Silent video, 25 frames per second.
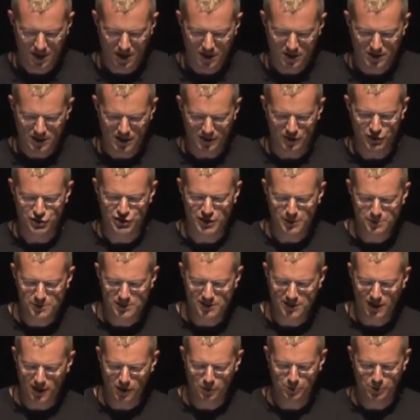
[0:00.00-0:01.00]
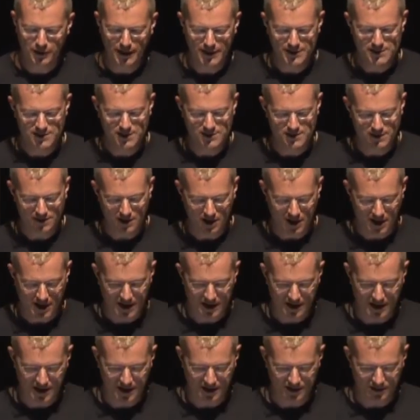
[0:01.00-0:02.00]
Now, the gym-style places at the high
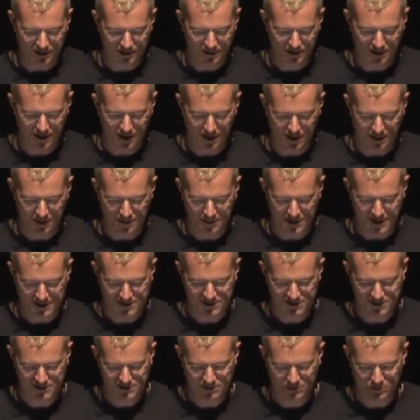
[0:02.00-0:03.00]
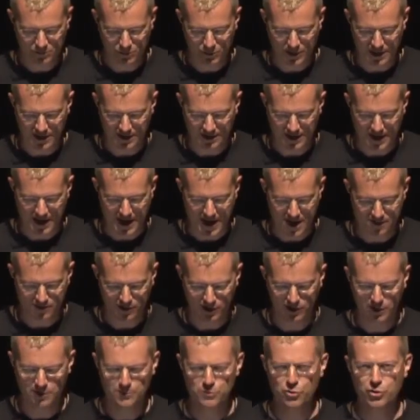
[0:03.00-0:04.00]
end, that's where they have a
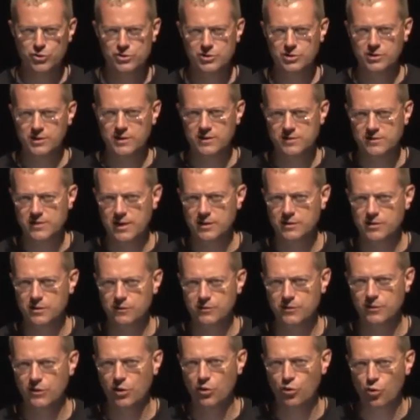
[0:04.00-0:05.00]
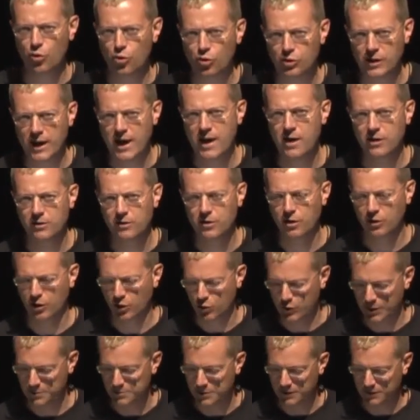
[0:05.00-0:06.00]
commercial incentive to go all out on
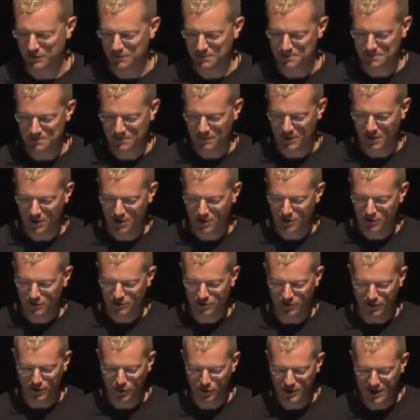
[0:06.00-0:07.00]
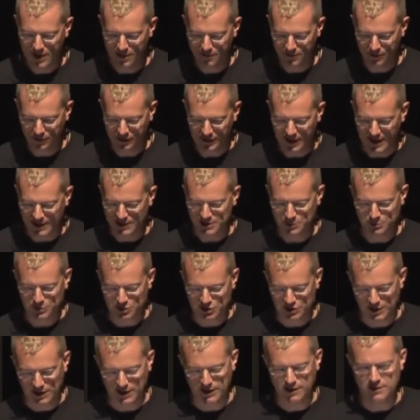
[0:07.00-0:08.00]
equipment. So they'll have the large
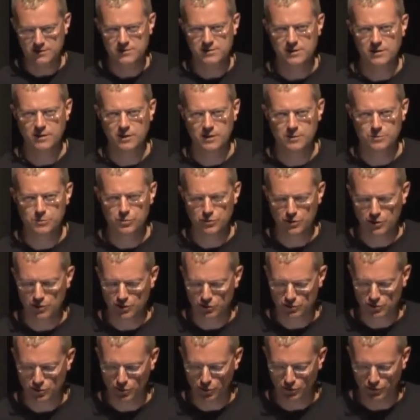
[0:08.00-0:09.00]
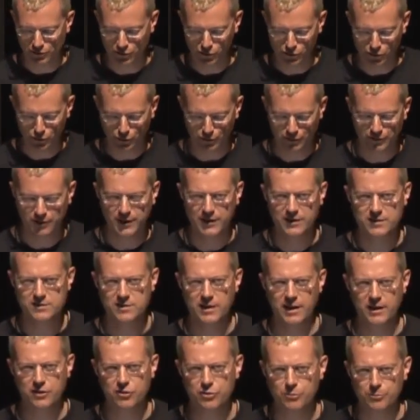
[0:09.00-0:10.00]
machines and the computer-controlled tools, things
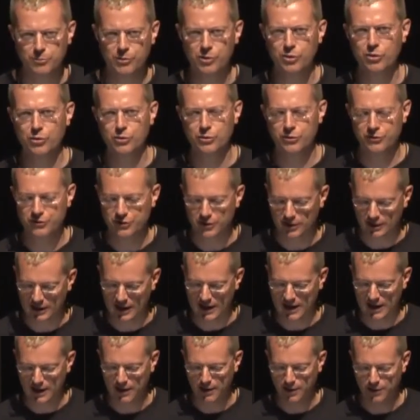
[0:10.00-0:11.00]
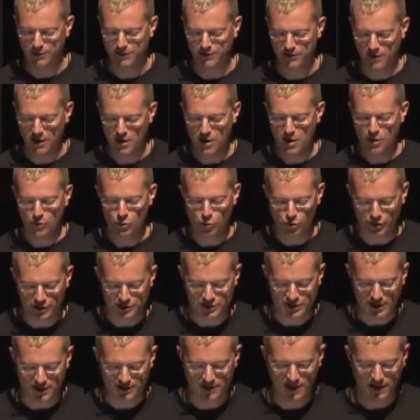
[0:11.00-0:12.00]
like your mills and lathes, water
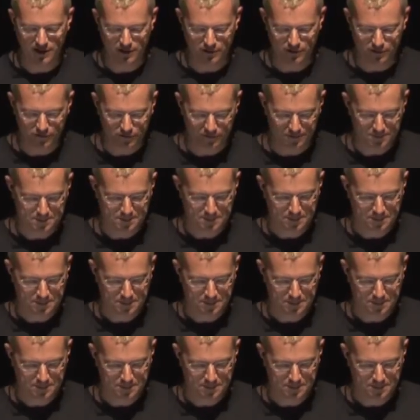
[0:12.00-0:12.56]
jet cutters.